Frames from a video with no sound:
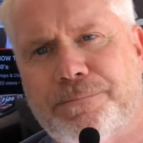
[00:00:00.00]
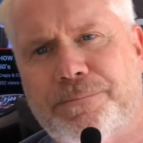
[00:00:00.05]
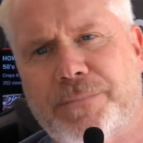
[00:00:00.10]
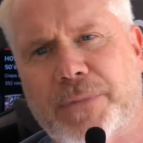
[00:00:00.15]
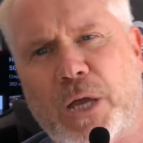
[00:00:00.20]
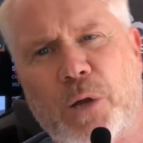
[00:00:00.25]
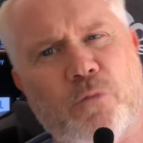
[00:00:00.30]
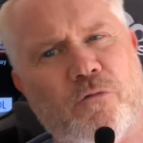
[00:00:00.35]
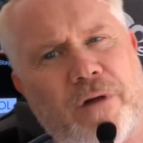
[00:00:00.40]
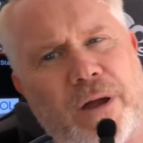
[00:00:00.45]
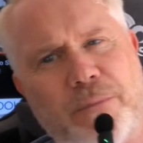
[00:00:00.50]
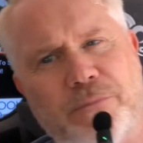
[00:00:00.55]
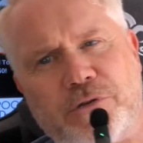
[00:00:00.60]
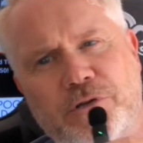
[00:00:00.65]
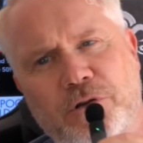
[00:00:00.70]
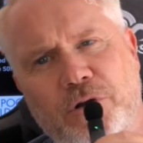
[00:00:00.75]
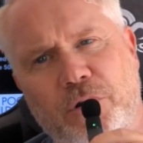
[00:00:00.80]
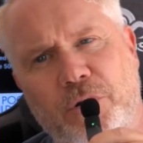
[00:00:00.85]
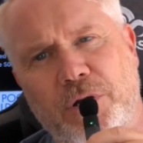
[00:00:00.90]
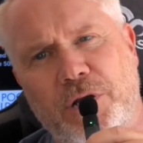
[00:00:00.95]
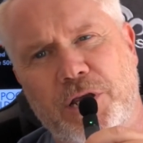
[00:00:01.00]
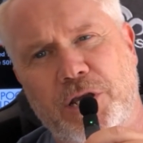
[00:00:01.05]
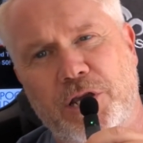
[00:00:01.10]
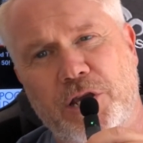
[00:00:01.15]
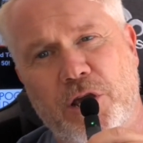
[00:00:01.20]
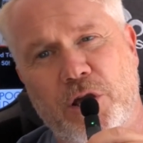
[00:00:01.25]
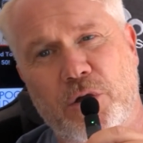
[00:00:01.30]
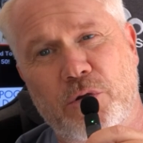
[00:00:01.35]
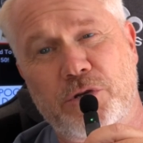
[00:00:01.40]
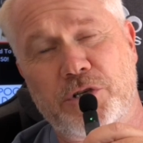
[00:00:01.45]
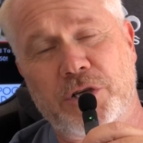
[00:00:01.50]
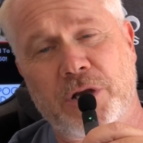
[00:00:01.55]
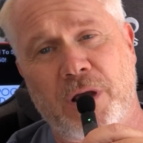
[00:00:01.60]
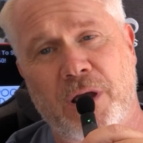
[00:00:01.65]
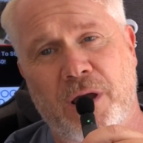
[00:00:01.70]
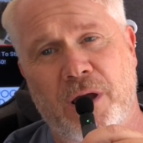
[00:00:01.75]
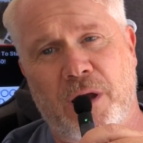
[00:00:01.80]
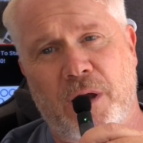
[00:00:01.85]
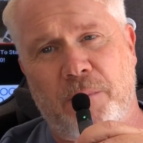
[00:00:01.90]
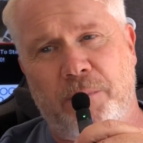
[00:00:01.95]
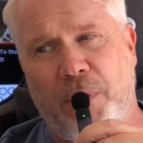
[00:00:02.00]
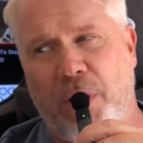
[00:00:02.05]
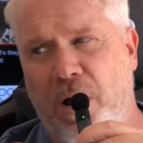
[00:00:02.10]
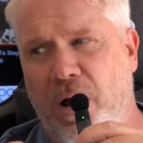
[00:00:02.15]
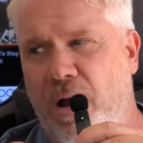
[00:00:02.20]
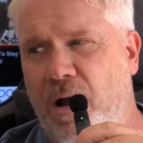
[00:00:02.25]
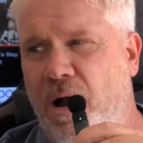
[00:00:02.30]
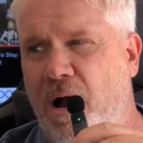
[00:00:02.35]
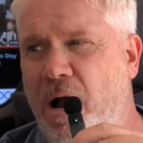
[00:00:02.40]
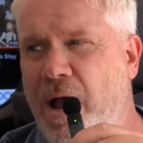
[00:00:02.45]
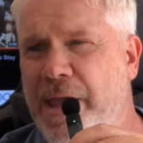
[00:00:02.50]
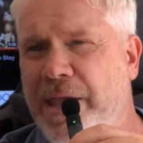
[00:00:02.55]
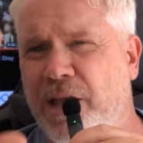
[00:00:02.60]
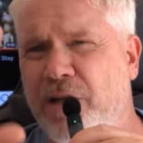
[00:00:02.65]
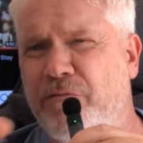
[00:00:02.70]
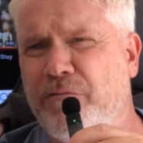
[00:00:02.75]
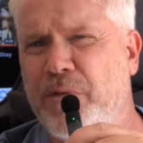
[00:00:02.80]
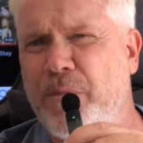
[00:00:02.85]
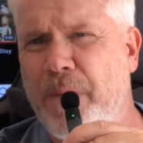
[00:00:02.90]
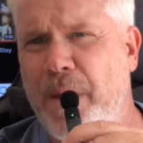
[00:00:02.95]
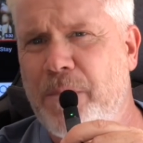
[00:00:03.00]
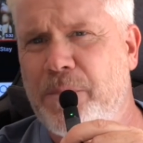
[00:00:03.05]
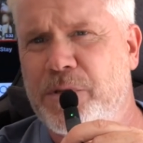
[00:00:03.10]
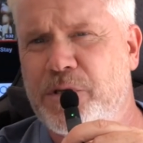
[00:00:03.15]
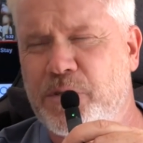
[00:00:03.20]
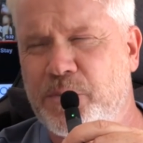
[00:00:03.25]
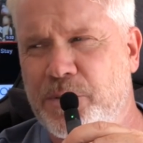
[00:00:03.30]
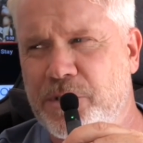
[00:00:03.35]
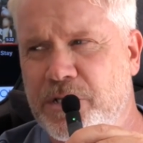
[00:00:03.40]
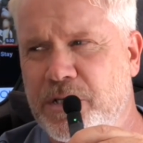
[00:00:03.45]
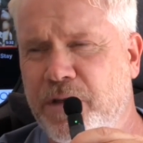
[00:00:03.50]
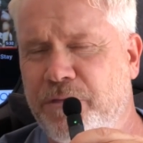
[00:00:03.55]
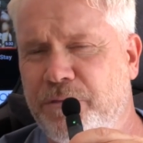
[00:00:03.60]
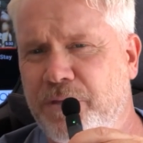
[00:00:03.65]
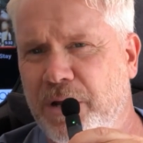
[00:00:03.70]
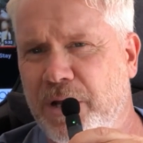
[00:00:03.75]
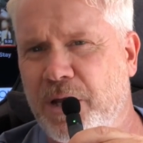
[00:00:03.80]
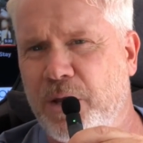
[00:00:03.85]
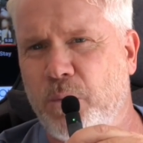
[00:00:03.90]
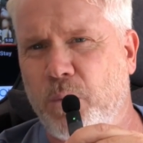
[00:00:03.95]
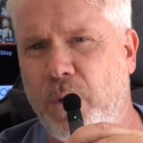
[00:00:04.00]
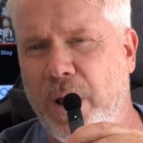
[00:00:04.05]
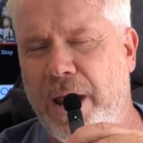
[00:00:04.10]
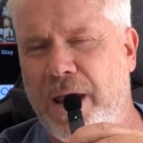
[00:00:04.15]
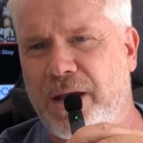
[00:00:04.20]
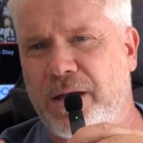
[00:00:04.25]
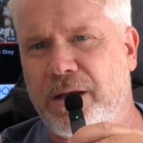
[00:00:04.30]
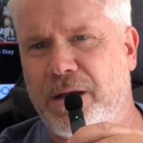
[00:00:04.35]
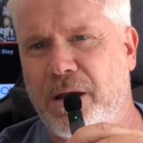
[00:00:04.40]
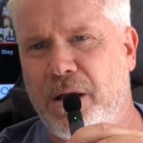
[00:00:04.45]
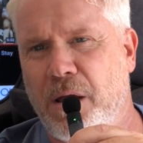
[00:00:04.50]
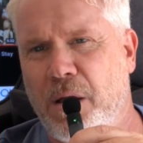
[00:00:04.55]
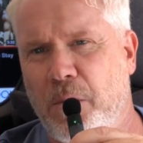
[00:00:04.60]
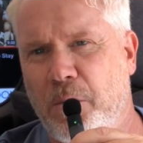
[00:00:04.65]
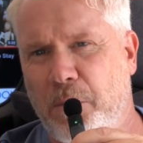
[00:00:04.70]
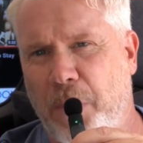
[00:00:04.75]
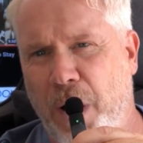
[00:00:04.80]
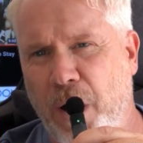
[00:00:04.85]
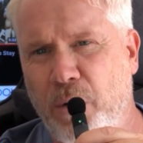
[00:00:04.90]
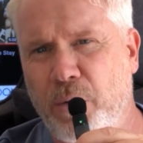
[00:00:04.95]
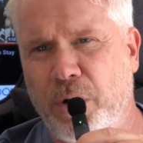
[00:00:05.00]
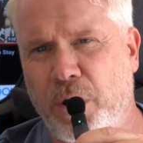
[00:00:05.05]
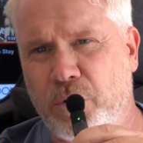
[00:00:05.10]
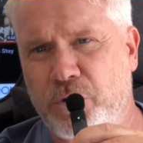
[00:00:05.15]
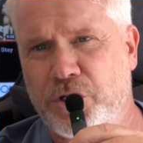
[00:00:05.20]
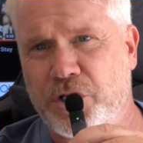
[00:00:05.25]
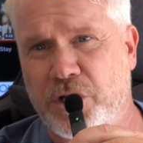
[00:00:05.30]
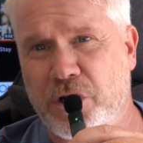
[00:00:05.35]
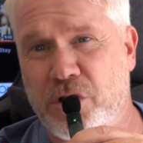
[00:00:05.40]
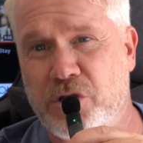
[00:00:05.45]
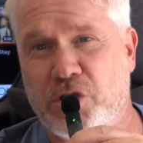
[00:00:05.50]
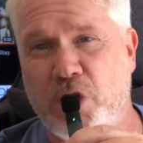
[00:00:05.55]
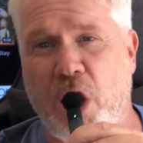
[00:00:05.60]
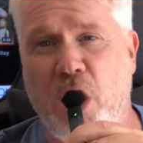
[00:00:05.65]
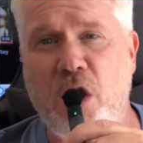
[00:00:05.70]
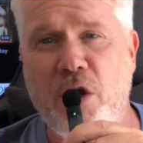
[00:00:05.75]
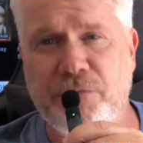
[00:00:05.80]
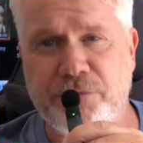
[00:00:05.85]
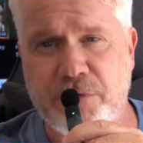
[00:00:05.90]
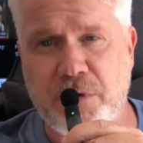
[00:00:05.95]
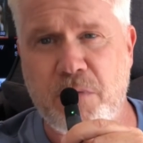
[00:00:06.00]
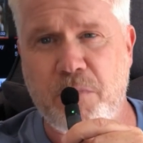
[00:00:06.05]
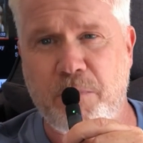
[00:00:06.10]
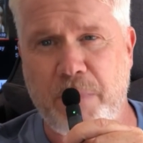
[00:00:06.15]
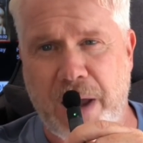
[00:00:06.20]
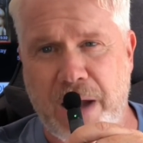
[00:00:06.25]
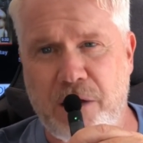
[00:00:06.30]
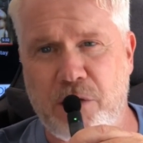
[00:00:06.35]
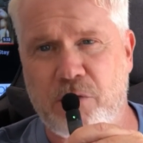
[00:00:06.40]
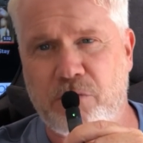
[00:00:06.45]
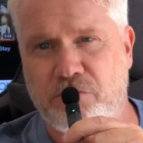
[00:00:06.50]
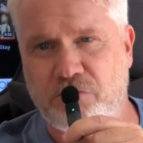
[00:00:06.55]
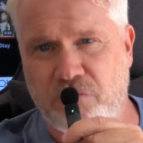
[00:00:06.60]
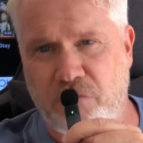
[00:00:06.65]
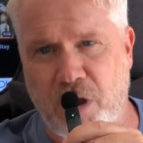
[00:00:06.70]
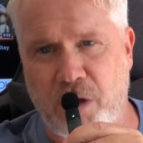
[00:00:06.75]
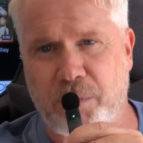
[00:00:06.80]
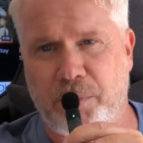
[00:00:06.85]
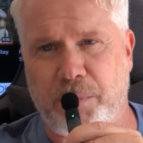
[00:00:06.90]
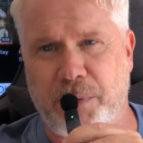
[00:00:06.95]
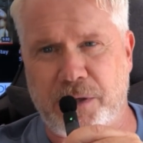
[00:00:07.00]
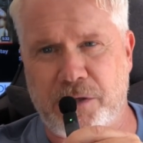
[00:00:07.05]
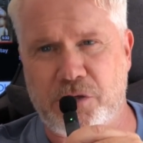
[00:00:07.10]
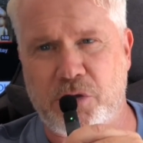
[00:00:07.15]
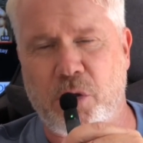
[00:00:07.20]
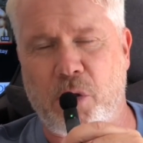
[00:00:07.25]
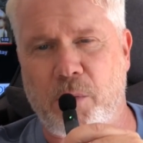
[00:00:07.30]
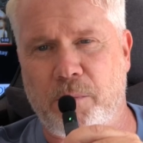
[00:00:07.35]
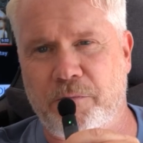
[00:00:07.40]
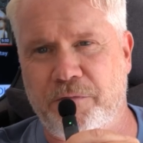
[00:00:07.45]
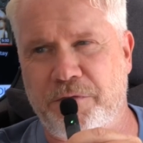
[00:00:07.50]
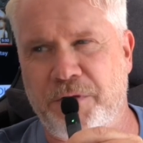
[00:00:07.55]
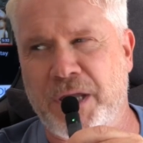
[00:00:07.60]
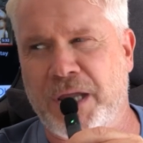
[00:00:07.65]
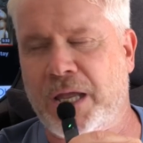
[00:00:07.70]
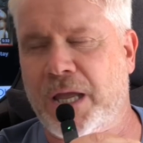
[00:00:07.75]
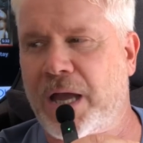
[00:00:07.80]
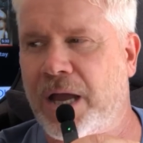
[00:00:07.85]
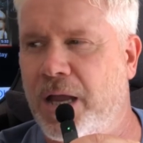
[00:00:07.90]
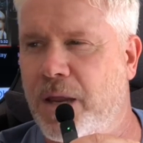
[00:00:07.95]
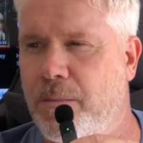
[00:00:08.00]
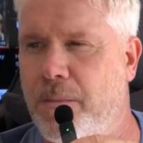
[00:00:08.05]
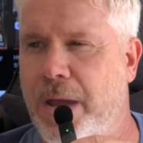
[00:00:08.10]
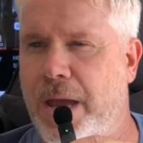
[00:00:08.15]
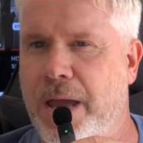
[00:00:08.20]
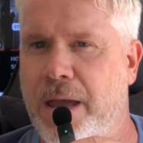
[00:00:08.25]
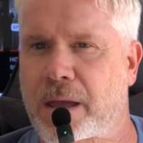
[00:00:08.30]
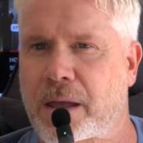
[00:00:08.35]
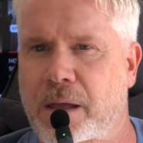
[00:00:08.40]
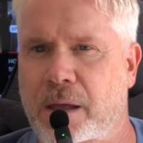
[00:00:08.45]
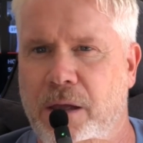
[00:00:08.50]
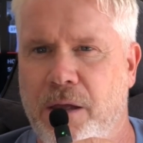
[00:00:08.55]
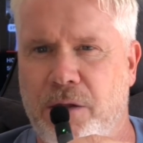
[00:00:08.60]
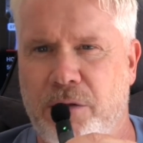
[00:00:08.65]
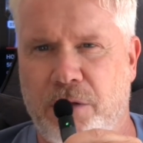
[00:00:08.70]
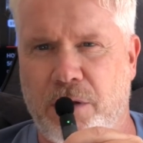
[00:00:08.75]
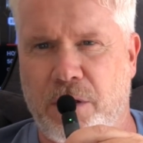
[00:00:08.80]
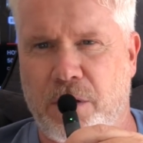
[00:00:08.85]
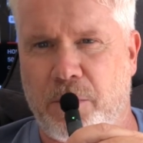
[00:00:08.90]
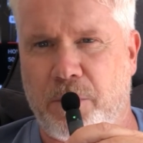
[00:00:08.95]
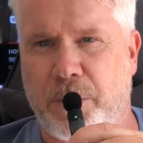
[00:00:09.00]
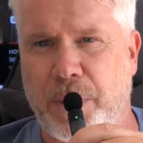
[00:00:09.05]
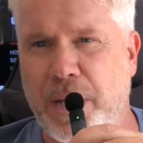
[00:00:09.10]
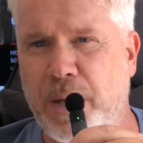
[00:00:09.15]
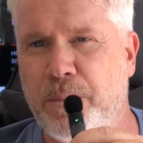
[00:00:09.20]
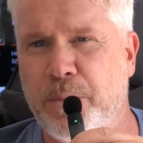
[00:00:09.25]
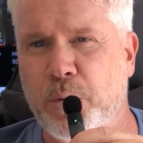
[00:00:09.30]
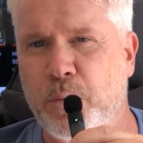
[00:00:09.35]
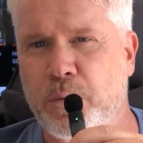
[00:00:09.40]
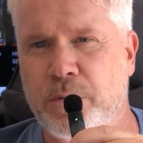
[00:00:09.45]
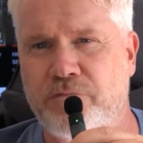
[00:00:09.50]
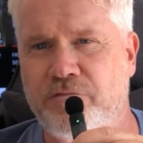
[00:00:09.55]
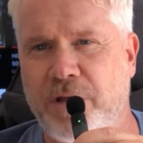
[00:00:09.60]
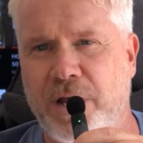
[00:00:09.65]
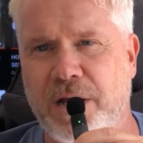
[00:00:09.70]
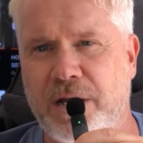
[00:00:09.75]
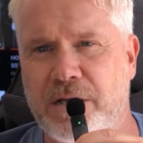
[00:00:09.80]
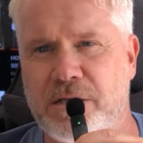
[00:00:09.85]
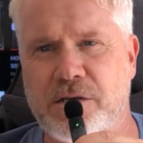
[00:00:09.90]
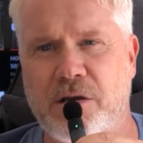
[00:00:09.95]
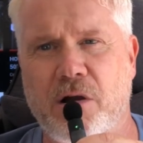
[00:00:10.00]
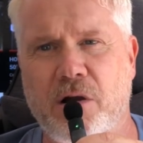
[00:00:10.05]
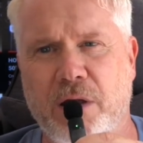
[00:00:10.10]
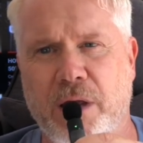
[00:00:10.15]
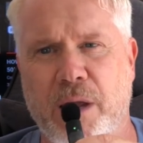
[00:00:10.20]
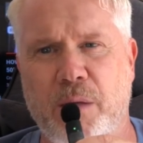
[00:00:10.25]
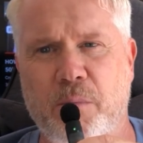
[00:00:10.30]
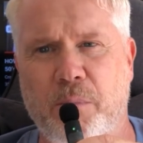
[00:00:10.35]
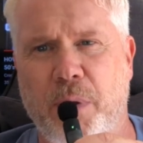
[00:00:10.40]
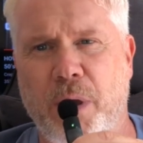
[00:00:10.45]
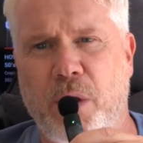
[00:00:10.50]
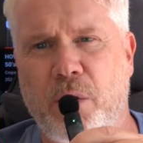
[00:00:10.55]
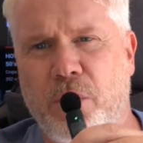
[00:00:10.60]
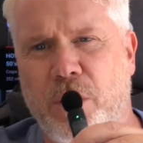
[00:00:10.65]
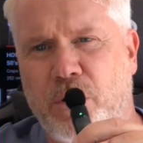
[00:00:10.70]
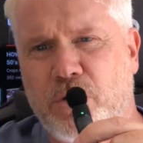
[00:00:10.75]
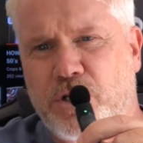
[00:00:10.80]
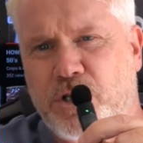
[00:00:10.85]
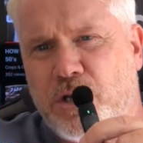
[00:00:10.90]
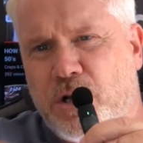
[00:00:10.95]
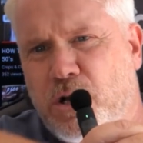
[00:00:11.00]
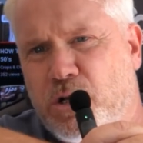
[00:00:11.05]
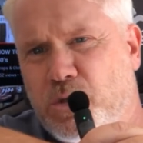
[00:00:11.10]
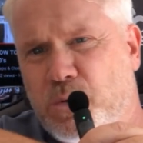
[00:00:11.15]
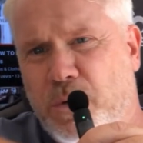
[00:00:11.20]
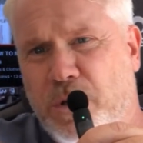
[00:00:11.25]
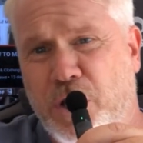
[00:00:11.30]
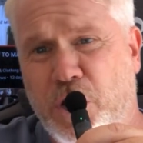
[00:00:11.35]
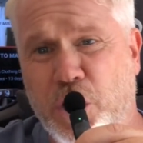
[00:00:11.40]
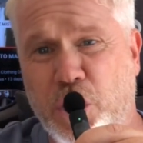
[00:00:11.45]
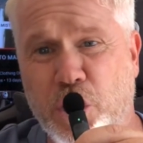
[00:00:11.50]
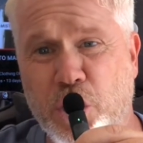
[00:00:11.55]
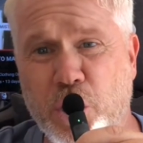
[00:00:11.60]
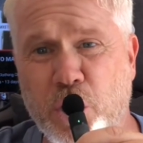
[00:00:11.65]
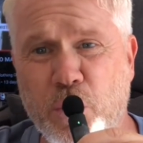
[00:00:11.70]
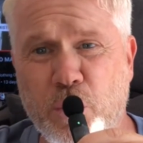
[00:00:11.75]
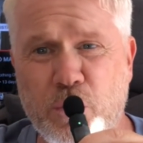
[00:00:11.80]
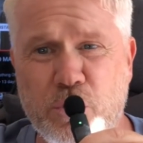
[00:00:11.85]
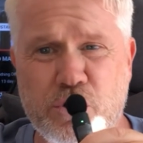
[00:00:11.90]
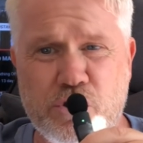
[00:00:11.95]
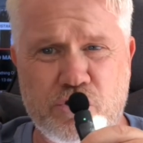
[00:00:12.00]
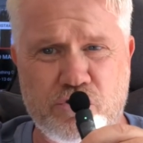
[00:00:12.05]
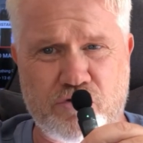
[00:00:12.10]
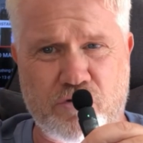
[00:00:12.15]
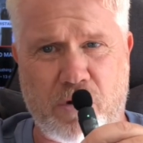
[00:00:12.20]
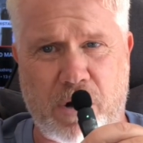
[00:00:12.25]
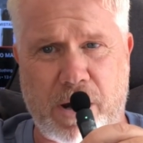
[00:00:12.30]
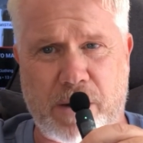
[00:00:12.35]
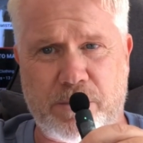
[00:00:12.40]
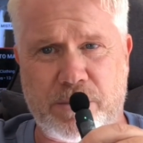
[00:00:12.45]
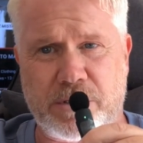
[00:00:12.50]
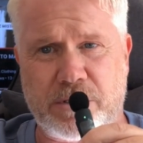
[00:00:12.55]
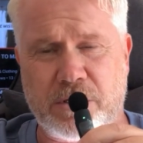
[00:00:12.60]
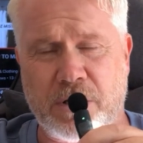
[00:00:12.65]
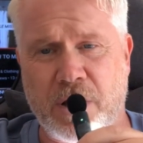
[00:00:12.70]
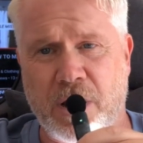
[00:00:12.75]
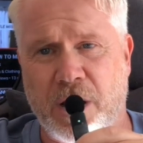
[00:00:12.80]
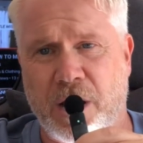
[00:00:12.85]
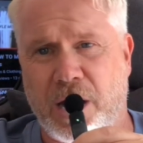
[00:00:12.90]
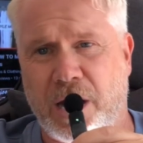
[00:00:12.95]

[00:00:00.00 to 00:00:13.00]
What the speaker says: They were absolutely huge. But I can remember specifically when polo shirts, after the Benetton rugby top thing came out, that people were really targeting polo shirts with huge stripes.